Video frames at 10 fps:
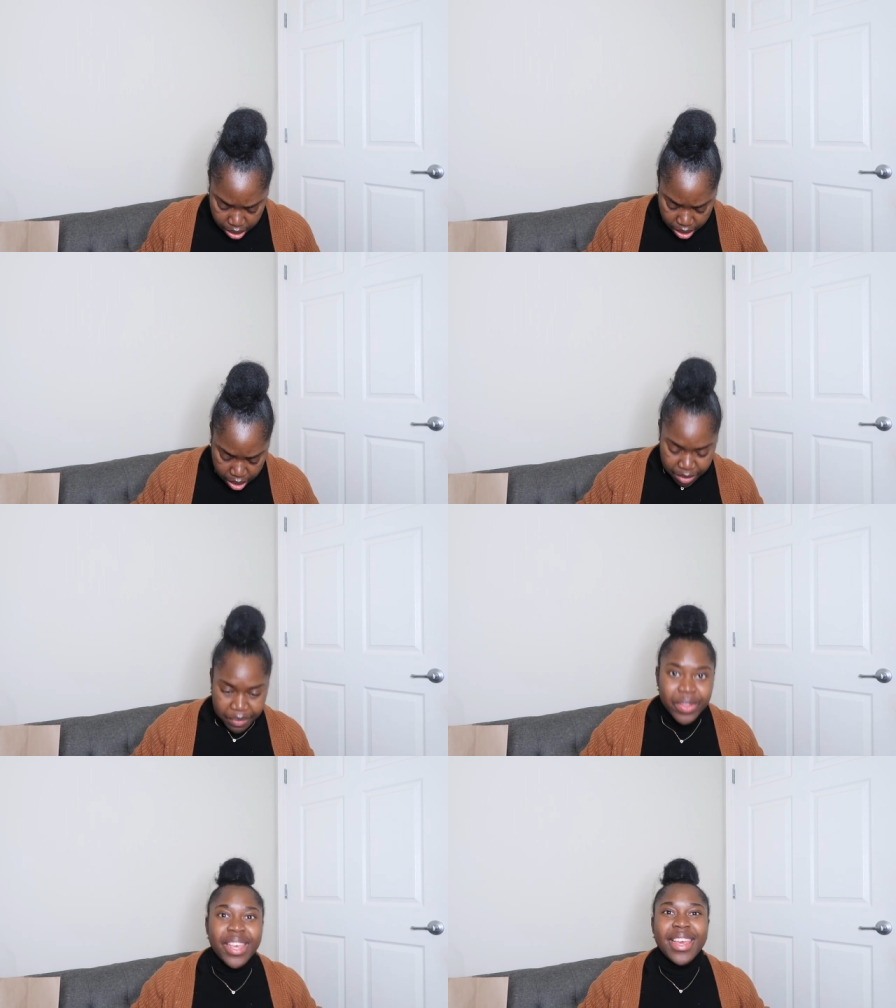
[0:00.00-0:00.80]

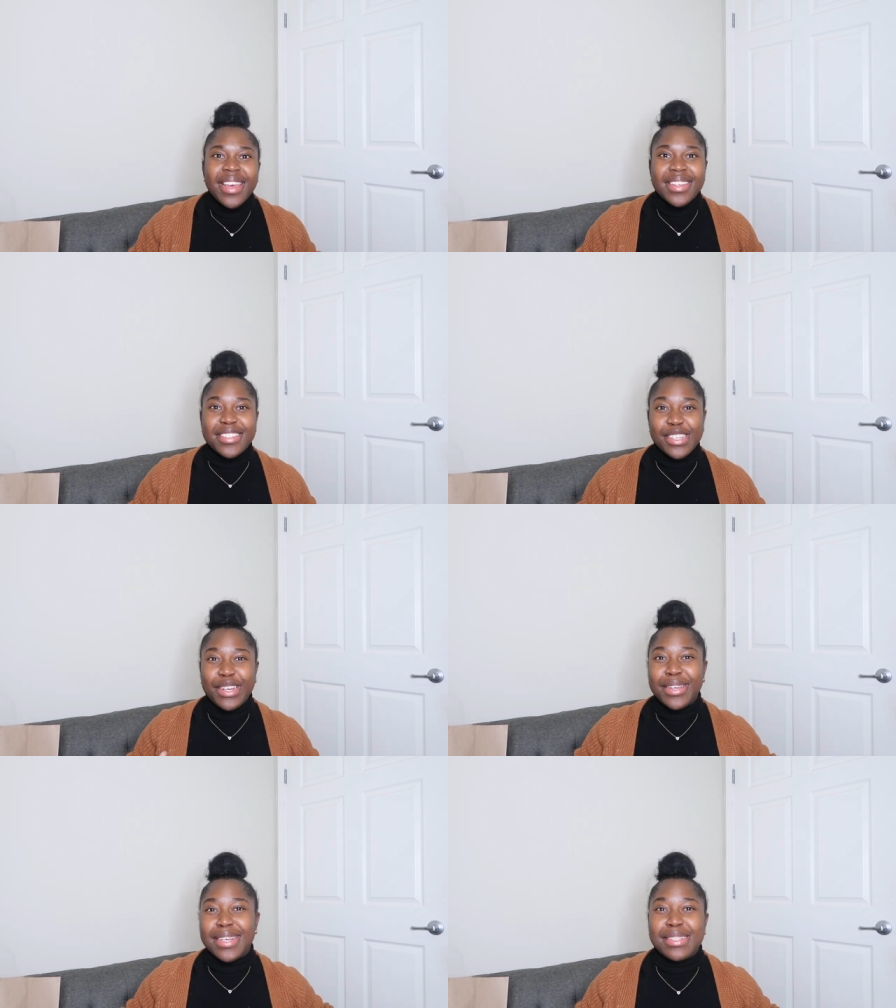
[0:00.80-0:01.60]
Um, and
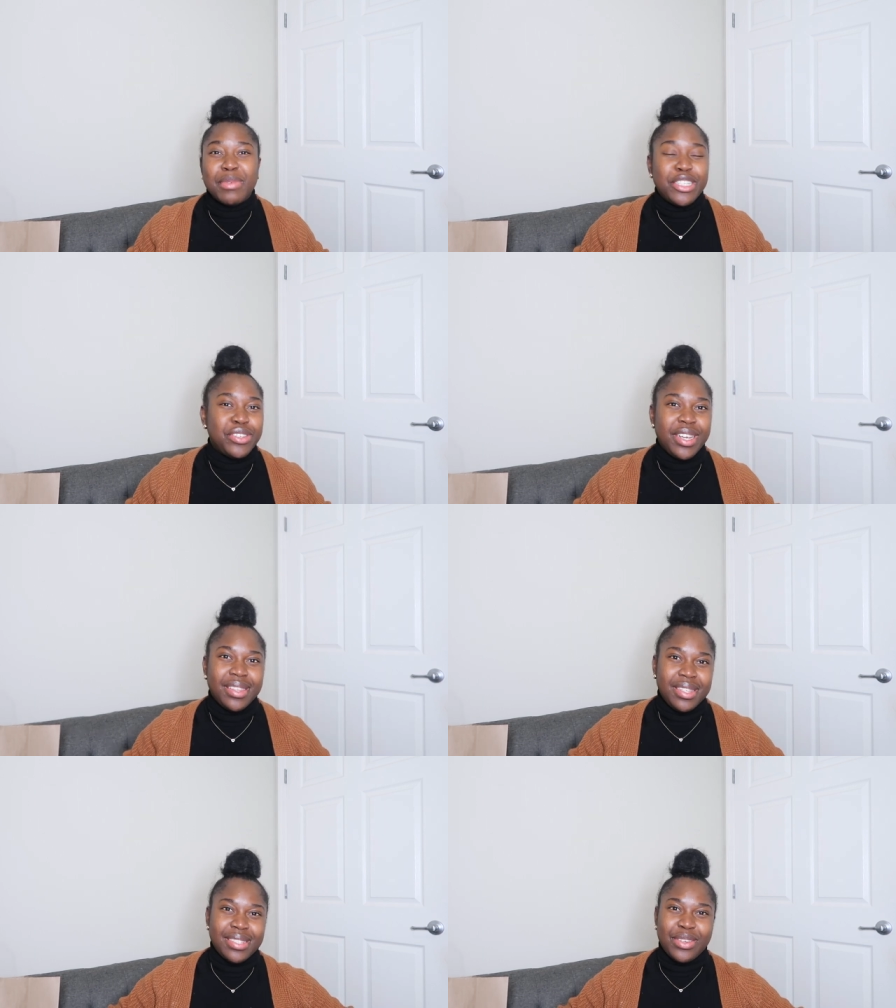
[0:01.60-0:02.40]
sorry you guys, I'm not
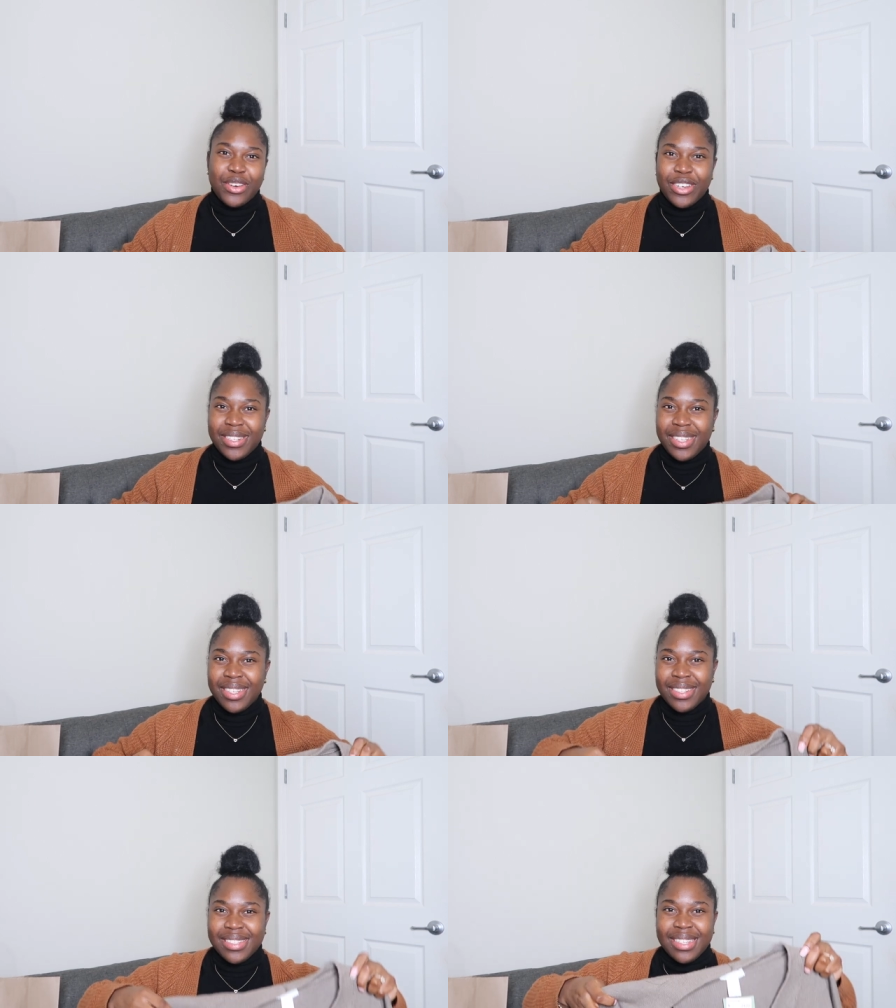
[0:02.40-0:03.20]
trying these on
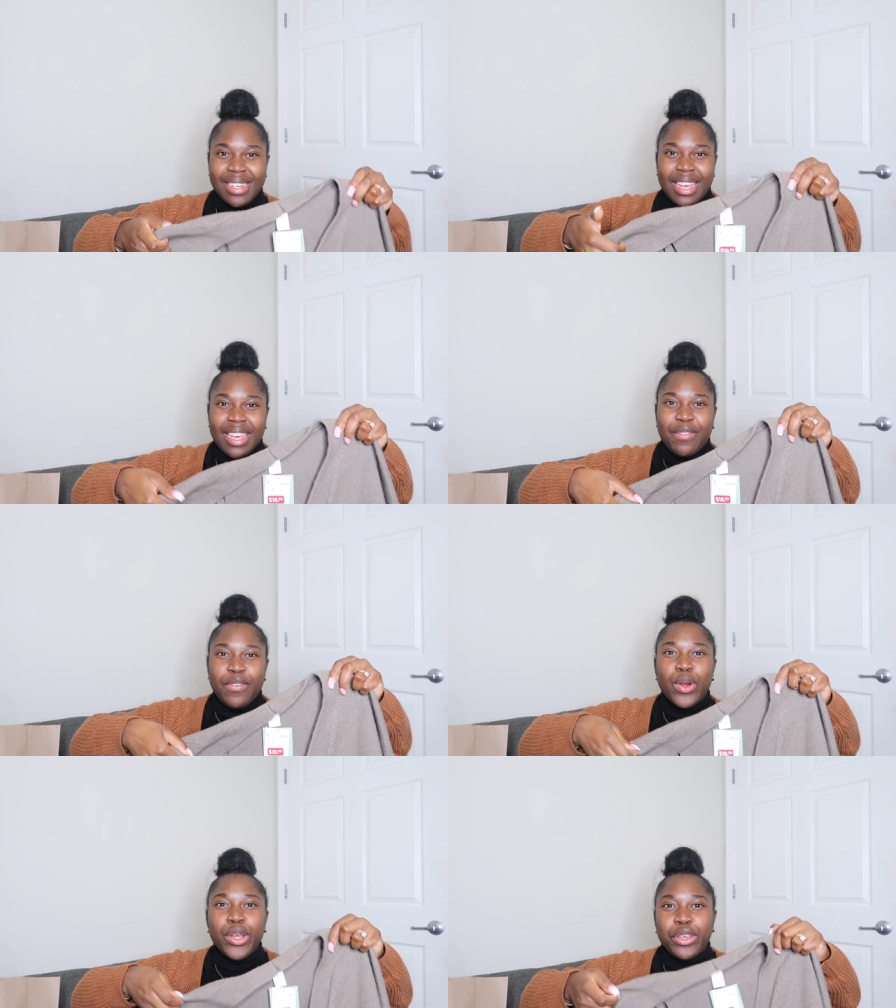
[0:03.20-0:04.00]
today
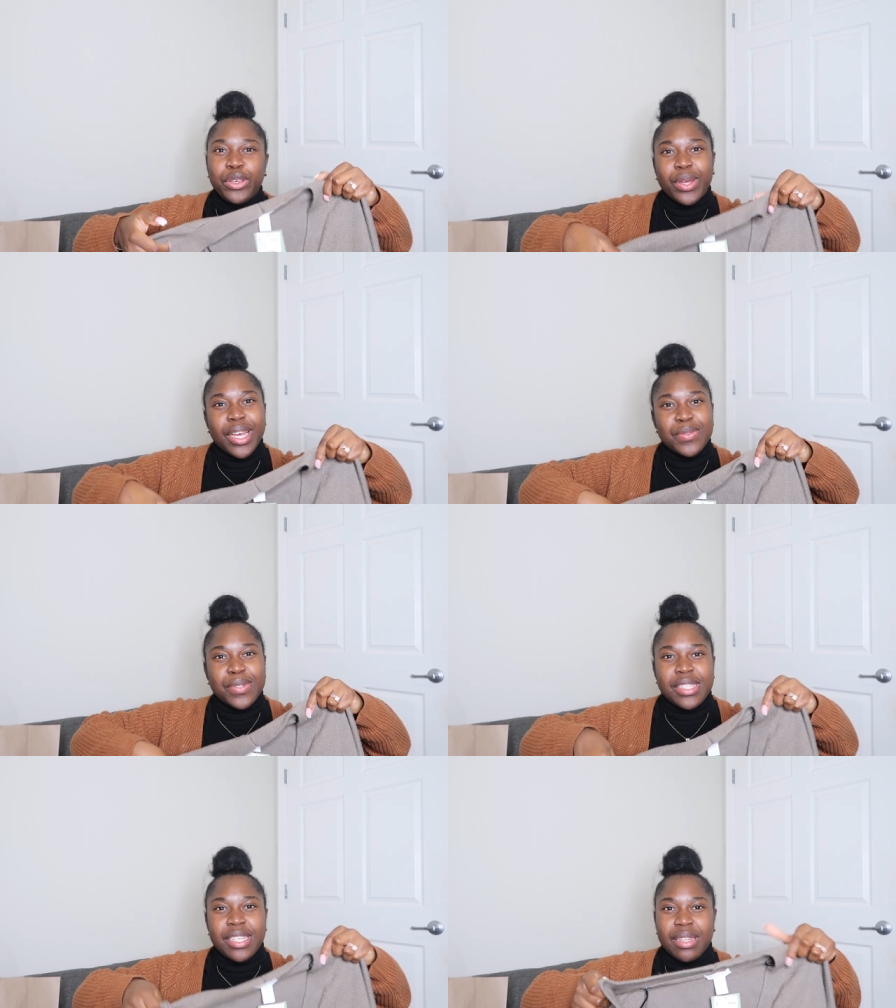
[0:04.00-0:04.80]
for you. You guys
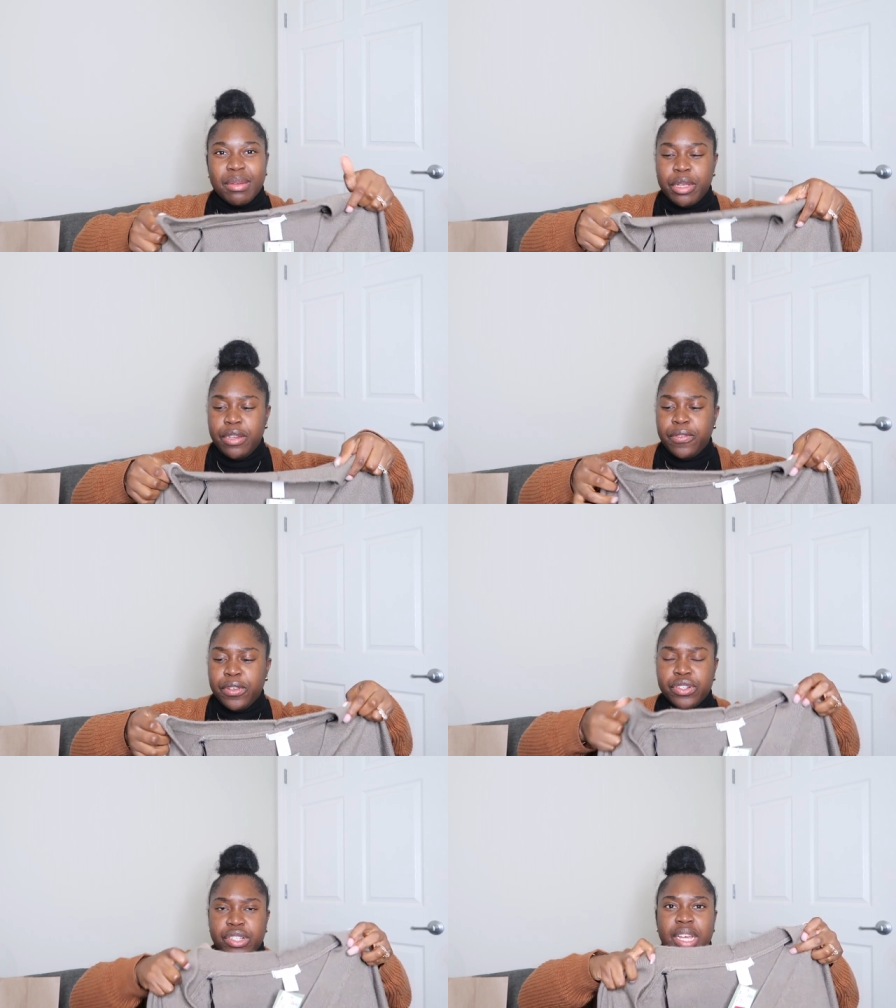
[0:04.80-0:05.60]
will see them in
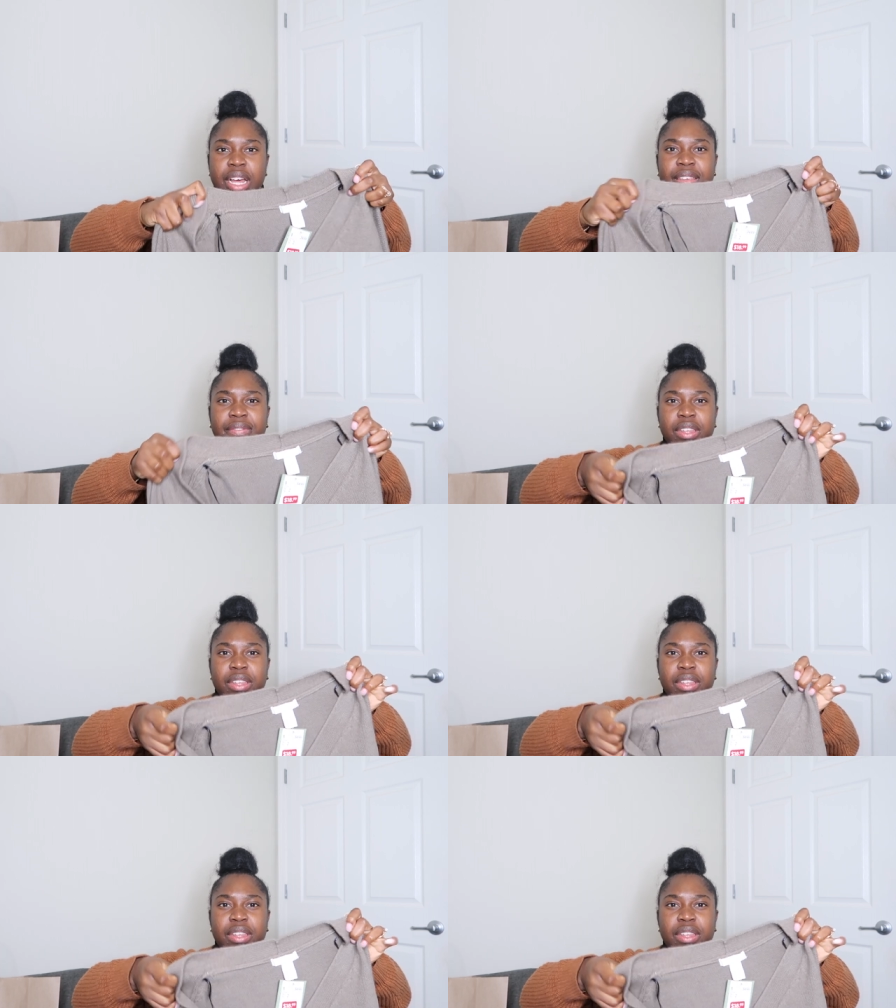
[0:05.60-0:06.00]
future styling